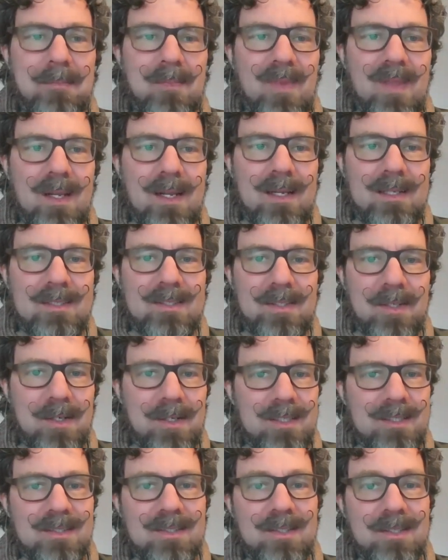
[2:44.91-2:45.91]
that I
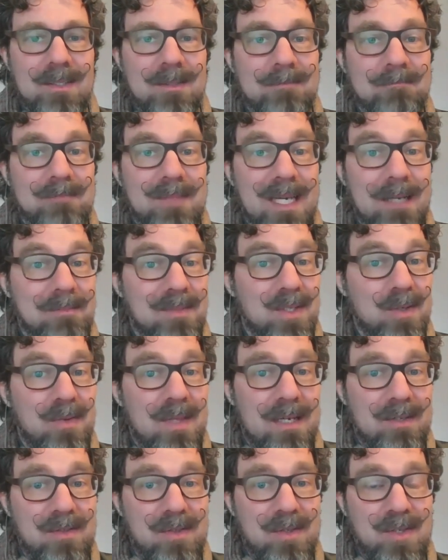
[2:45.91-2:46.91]
started. So yeah,
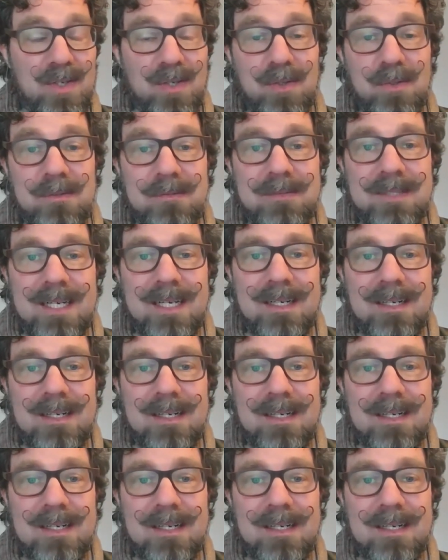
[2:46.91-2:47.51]
2002.